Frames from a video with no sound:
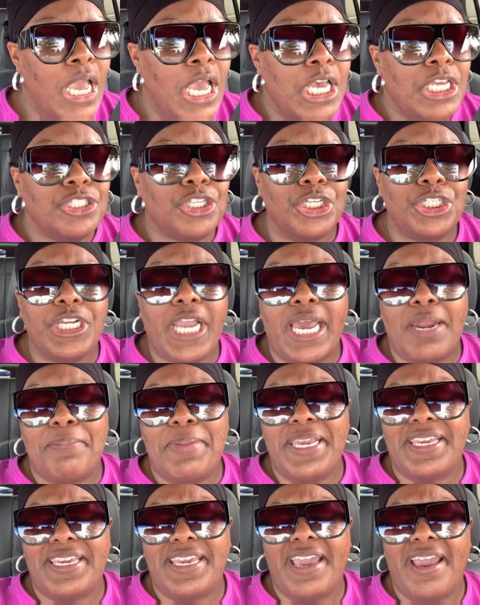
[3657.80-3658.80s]
So you got to
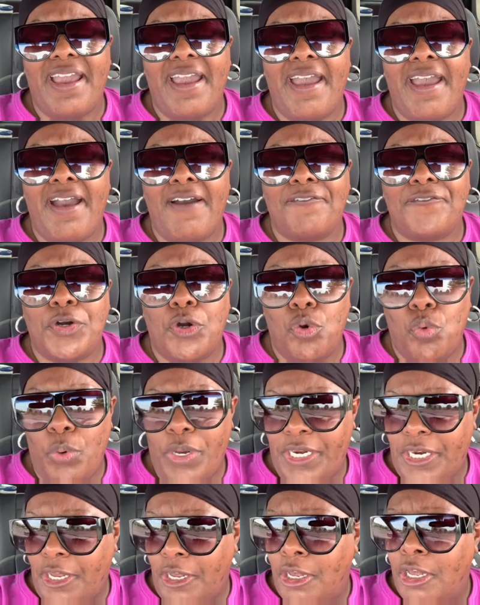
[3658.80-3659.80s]
be careful
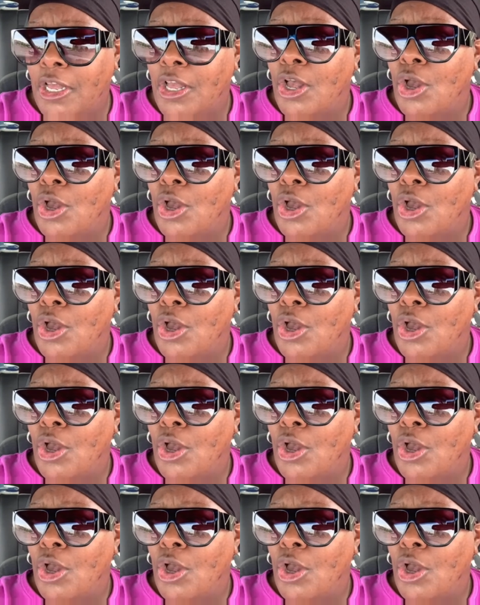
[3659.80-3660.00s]
when the